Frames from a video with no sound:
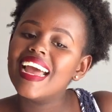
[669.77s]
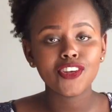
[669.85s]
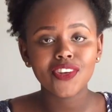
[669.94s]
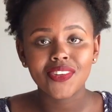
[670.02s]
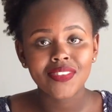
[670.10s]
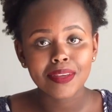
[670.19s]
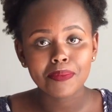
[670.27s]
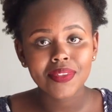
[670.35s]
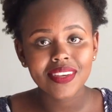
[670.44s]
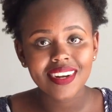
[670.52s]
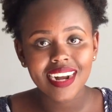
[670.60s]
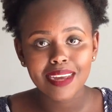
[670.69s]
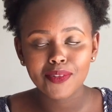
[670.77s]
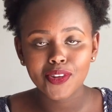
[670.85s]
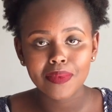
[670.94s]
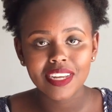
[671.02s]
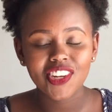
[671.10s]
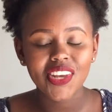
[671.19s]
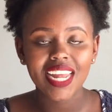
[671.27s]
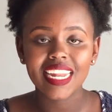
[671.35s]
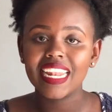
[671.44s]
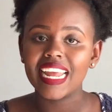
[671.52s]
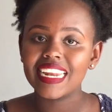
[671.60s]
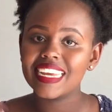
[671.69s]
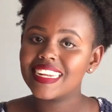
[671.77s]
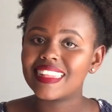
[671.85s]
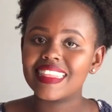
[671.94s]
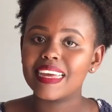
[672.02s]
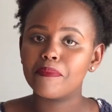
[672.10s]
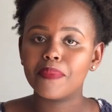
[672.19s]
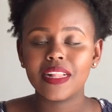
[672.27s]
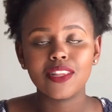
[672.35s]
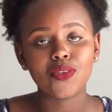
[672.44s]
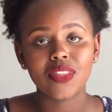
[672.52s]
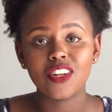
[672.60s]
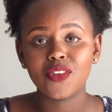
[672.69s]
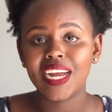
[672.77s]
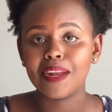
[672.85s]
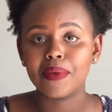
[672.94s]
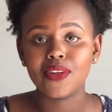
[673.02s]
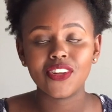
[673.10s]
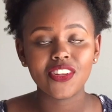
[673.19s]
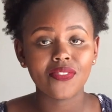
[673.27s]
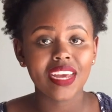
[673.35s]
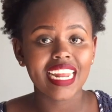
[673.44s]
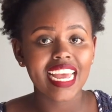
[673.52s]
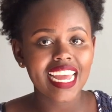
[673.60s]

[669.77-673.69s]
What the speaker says: Make sure to subscribe to my channel and hit the bell so that you can be notified